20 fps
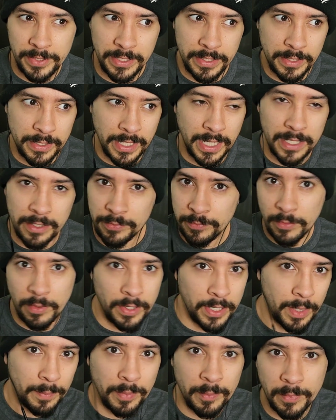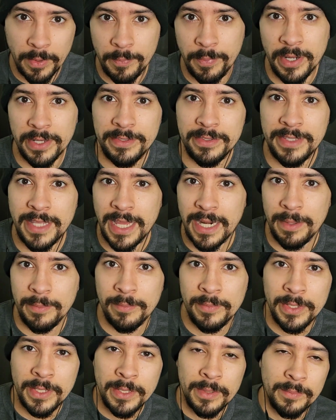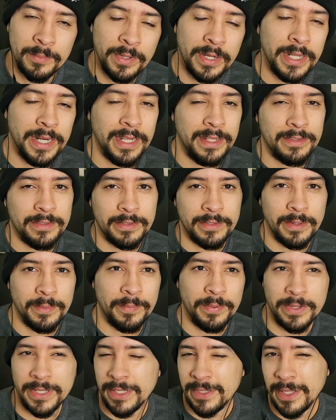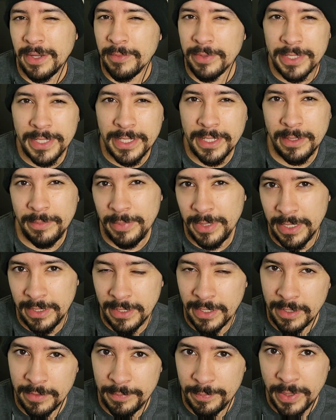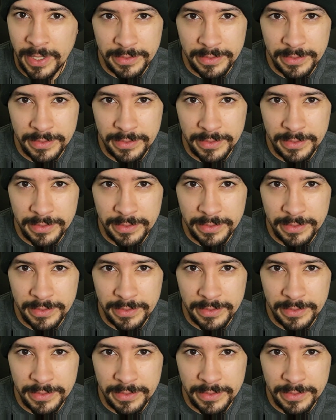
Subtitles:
He could kind of throw a couple more punches at him, but at some point, that's not really going to be enough.